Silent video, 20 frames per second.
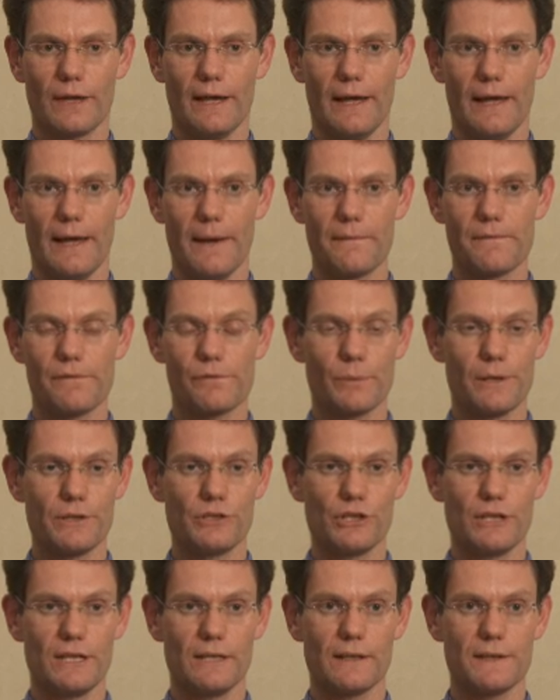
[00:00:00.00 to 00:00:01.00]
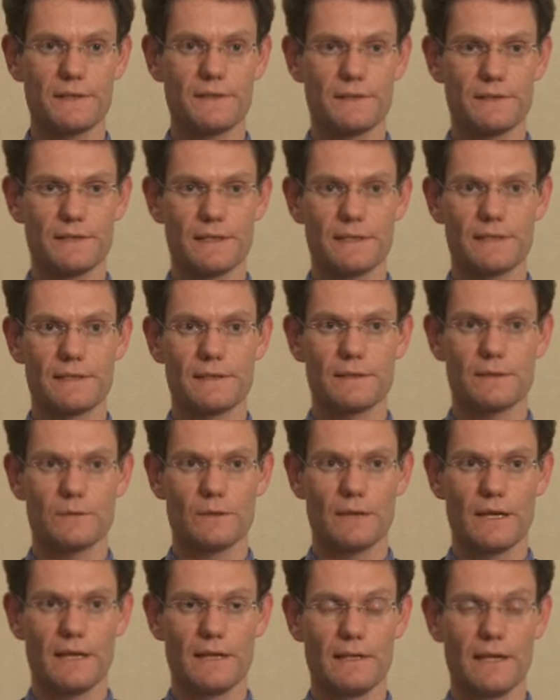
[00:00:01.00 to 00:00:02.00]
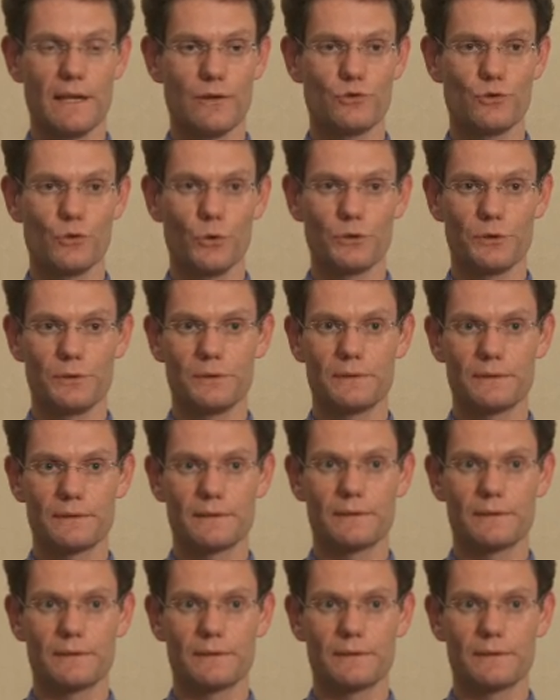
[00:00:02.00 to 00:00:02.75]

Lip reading: 3G licenses in Jordan.